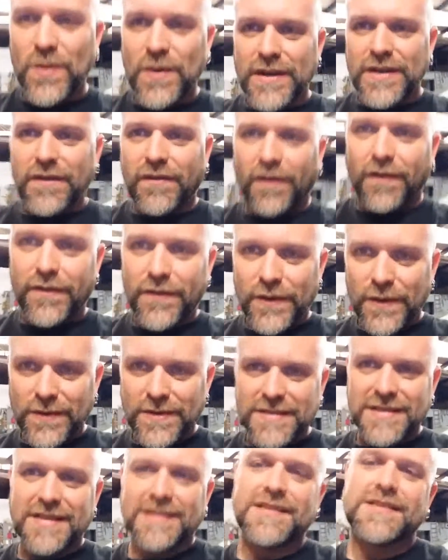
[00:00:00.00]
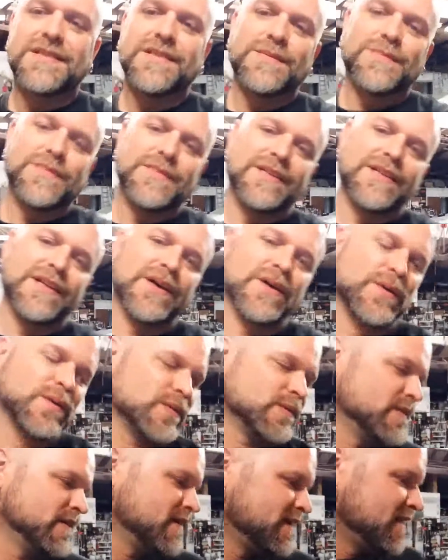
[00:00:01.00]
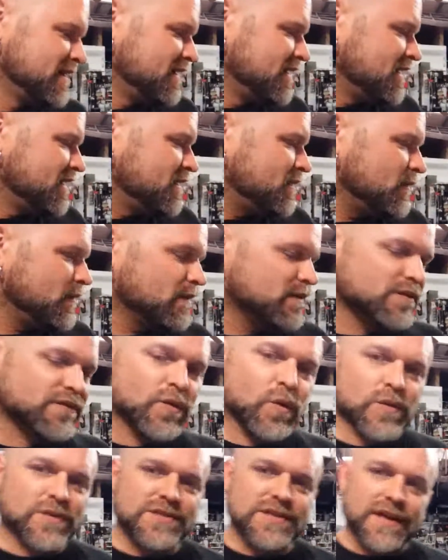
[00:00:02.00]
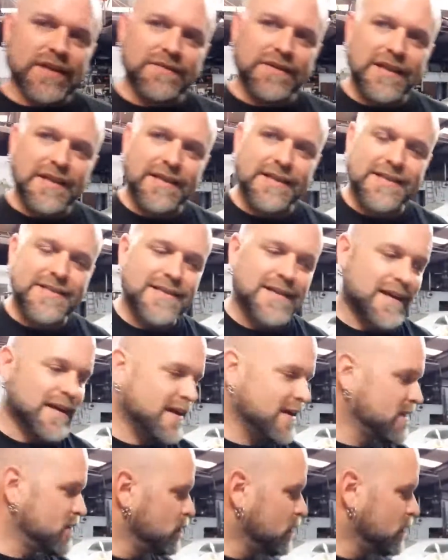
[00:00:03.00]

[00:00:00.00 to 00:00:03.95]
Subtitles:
of our fuel system. We have the 470 in the tank,